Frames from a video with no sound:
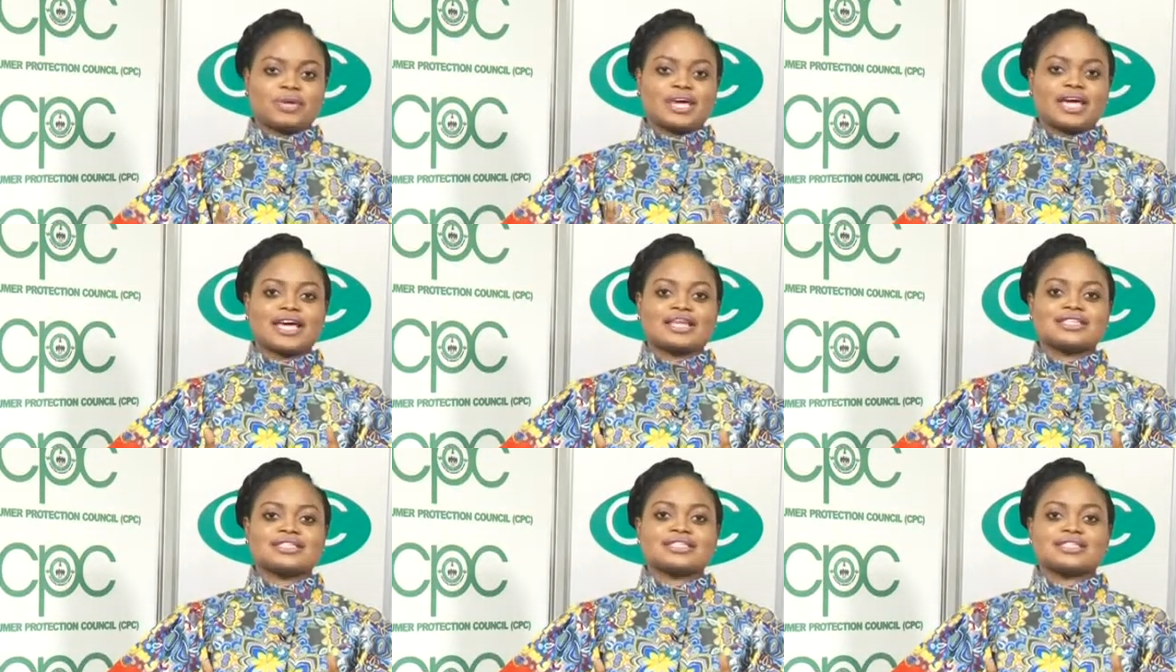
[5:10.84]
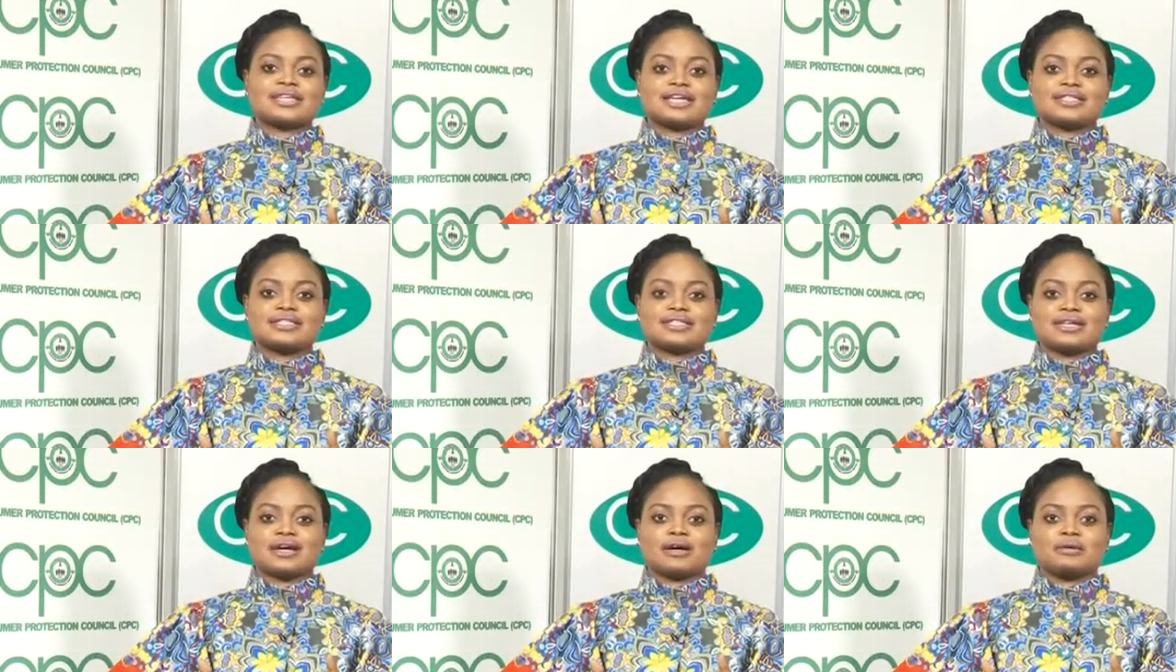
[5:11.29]
Don't
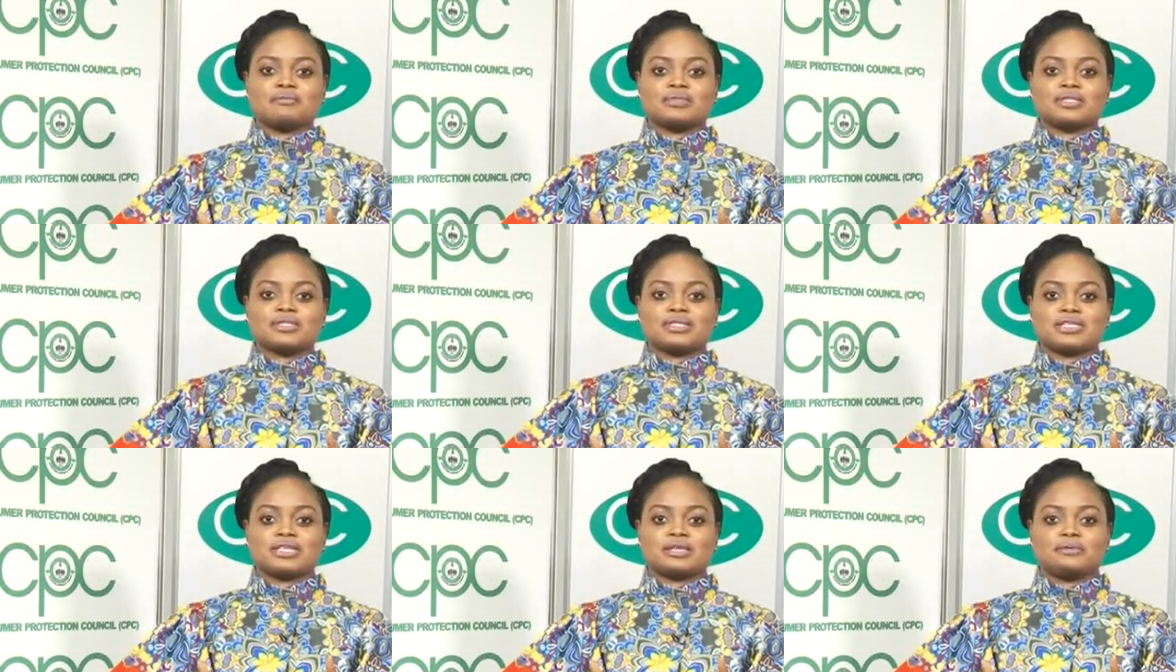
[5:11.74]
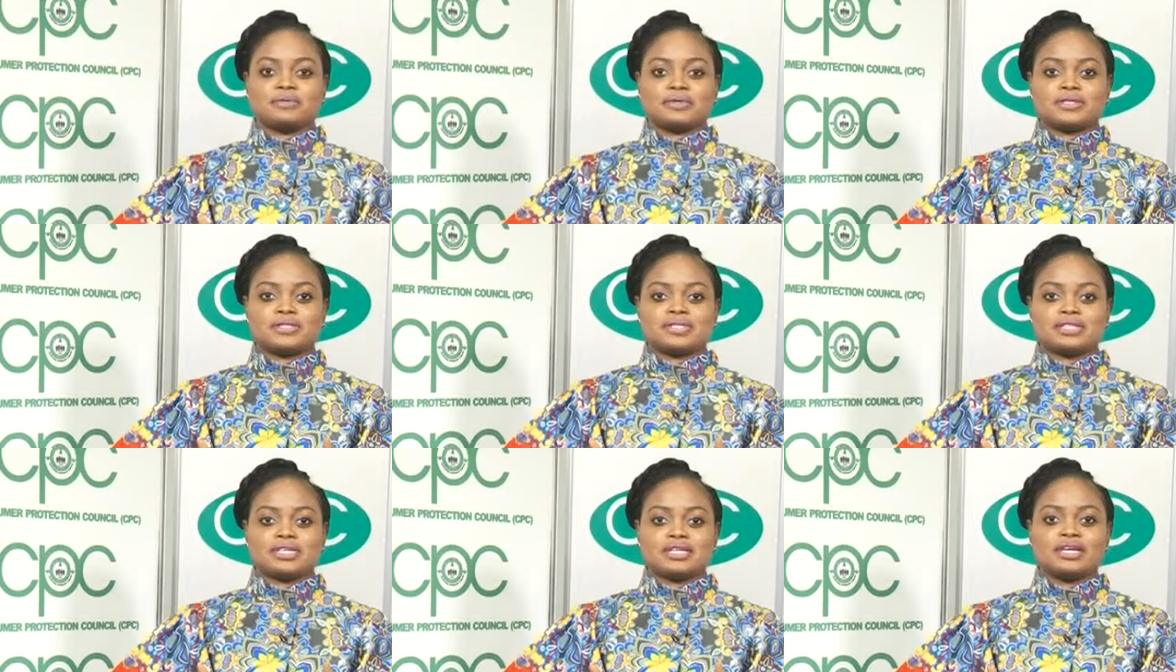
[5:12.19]
hesitate to come to
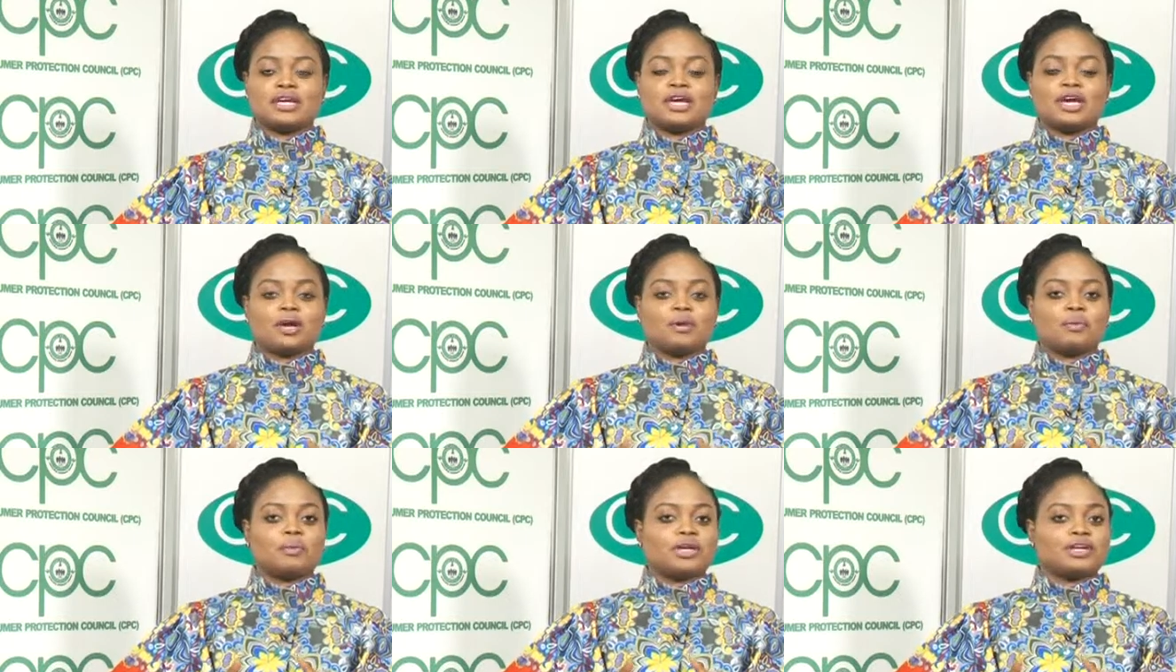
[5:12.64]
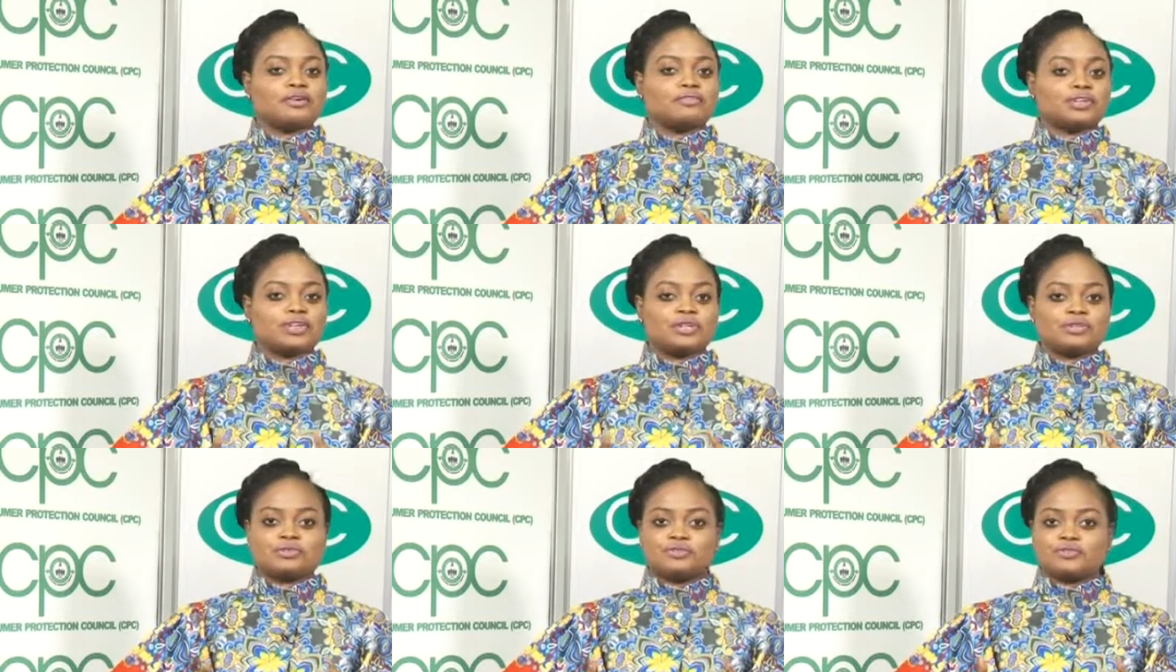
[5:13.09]
CPC
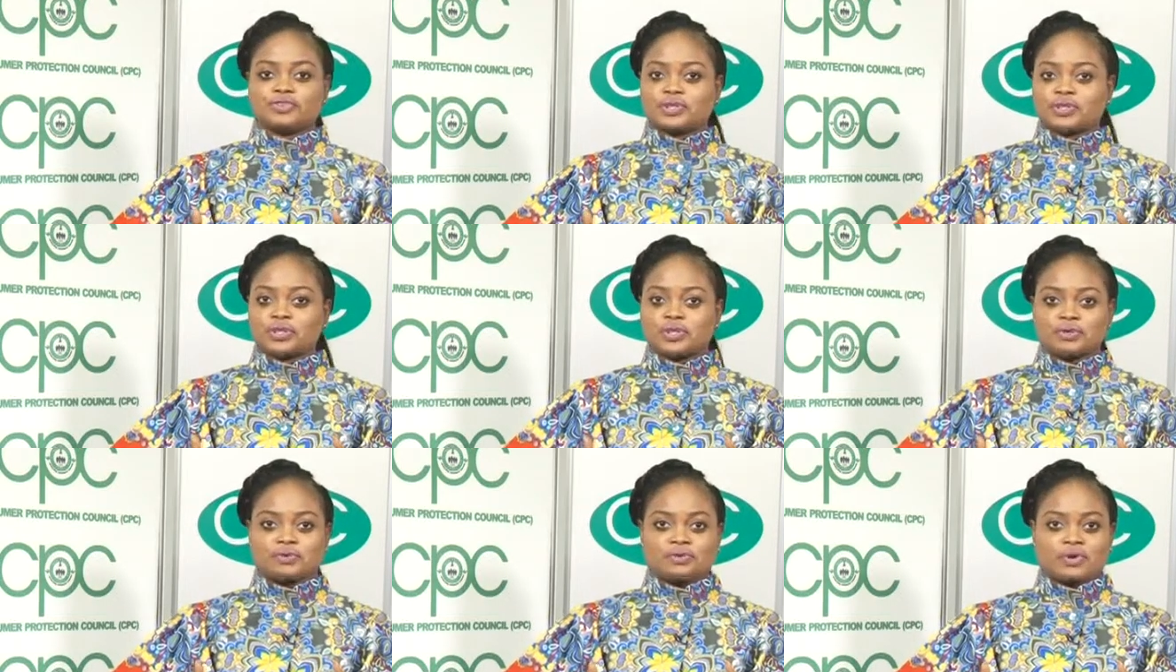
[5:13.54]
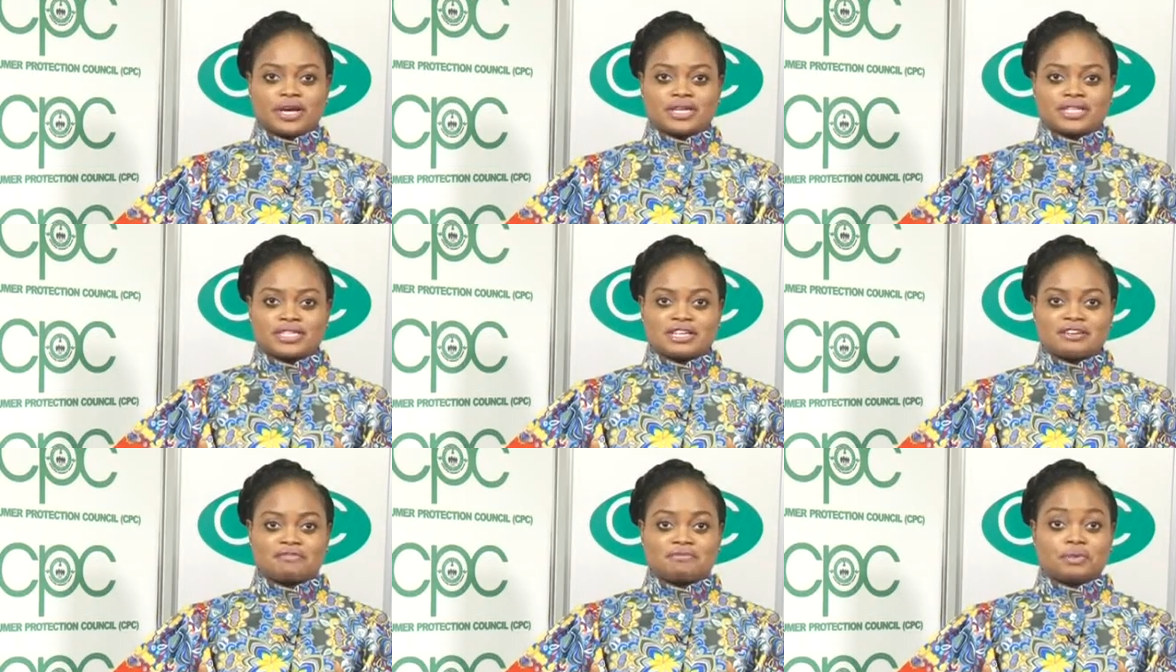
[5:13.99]
whenever you feel your
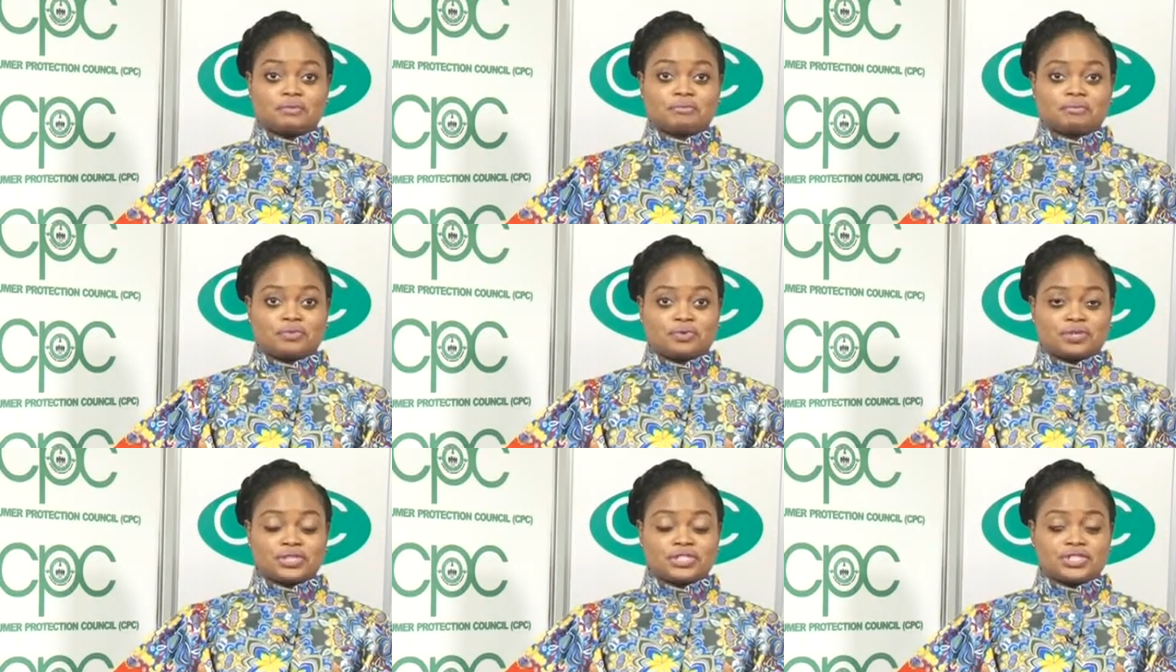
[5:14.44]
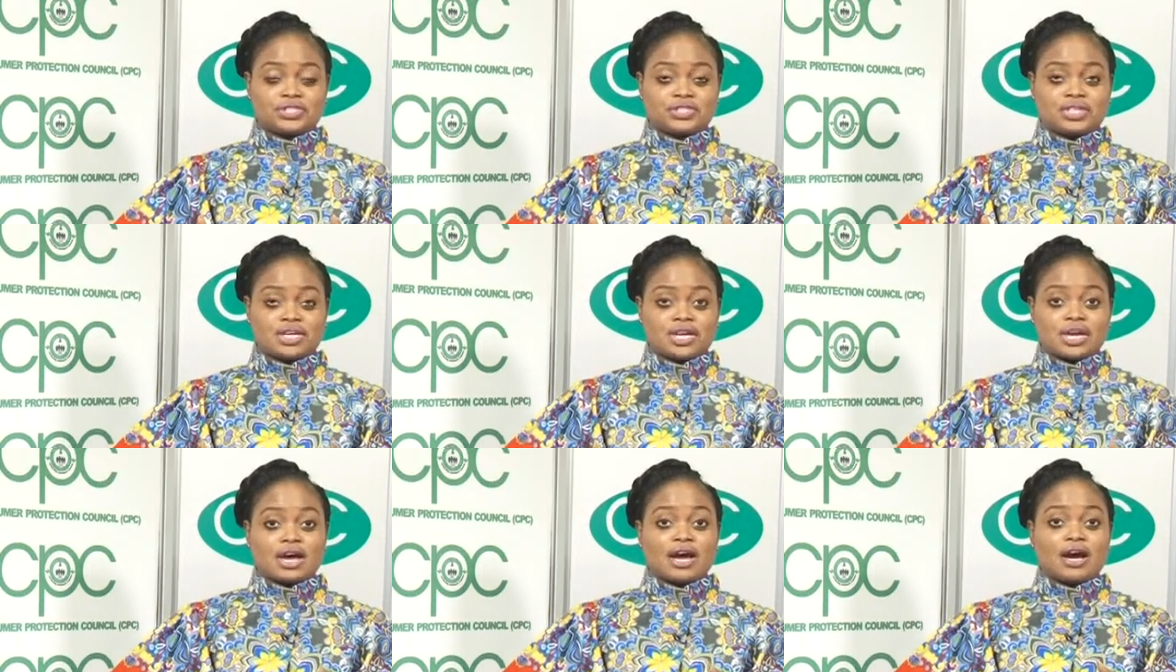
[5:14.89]
rights have been breached.